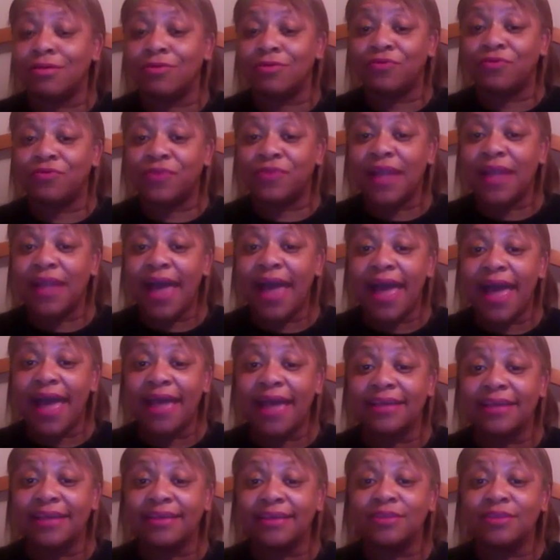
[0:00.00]

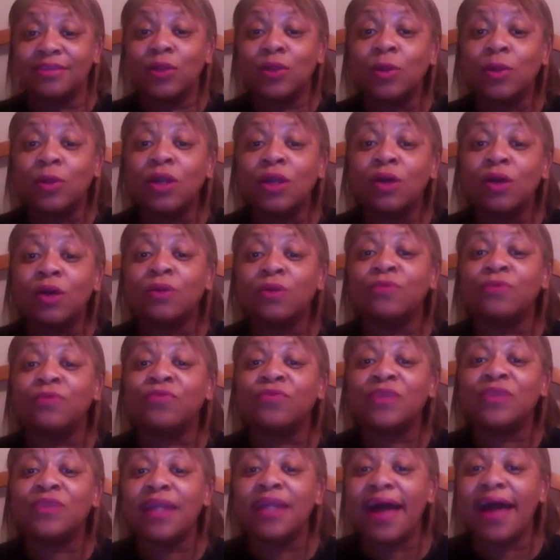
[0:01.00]
flag no longer
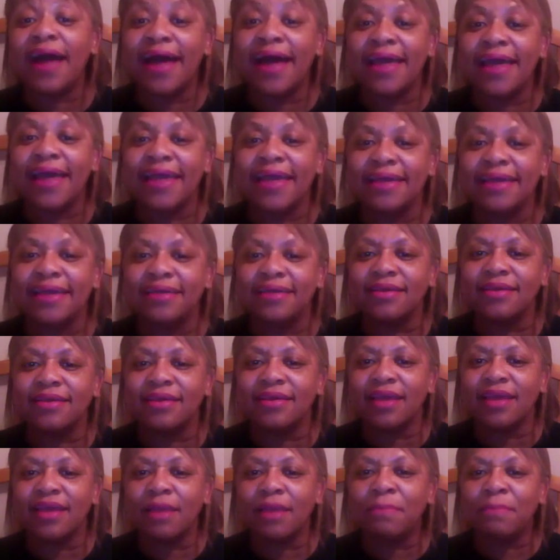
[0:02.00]
flying
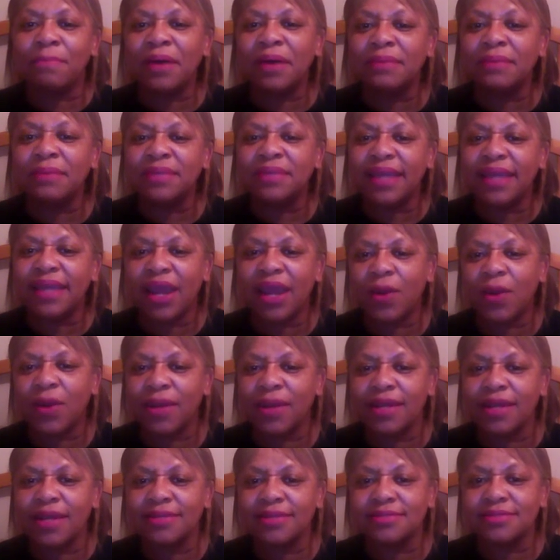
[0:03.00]
in public
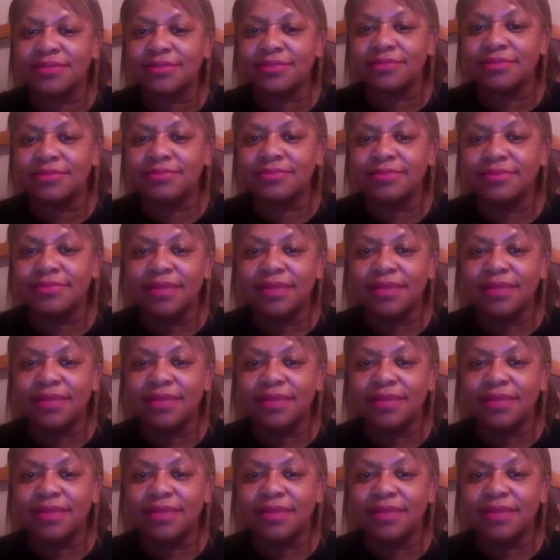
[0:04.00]
areas.